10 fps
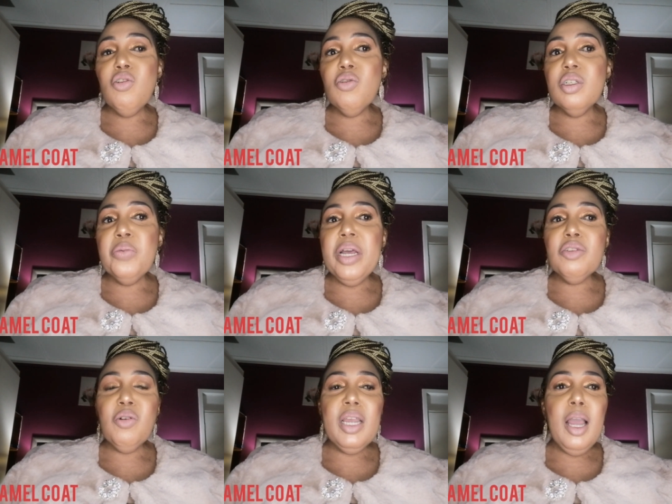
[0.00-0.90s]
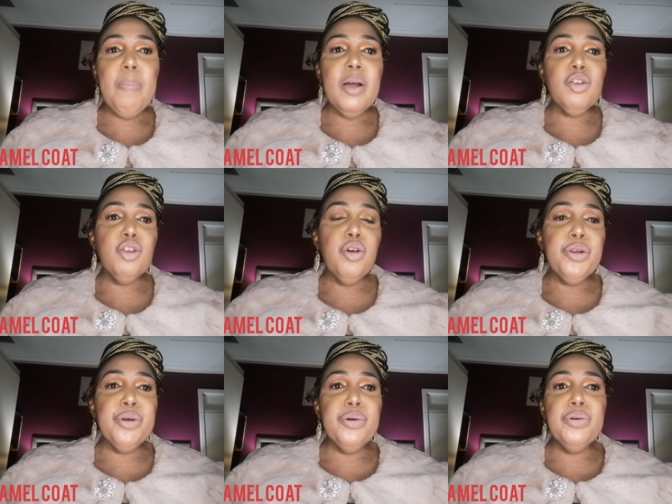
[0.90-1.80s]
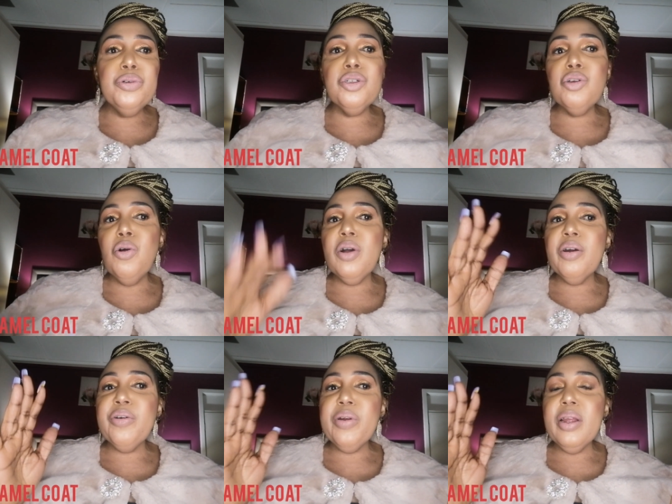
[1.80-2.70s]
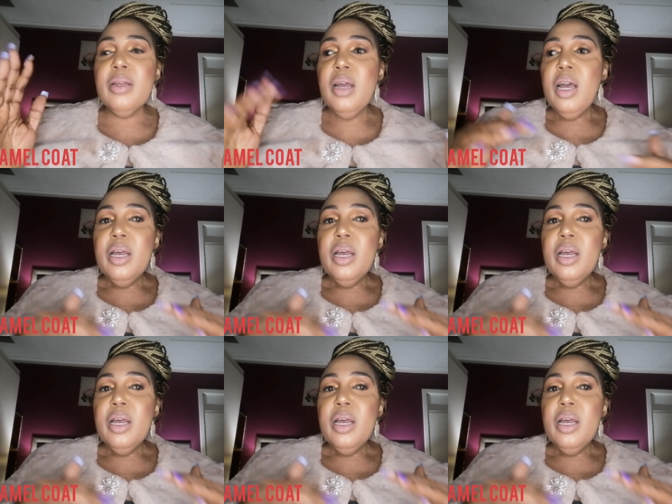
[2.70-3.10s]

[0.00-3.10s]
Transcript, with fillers: Those we are talking about your nude, your gray,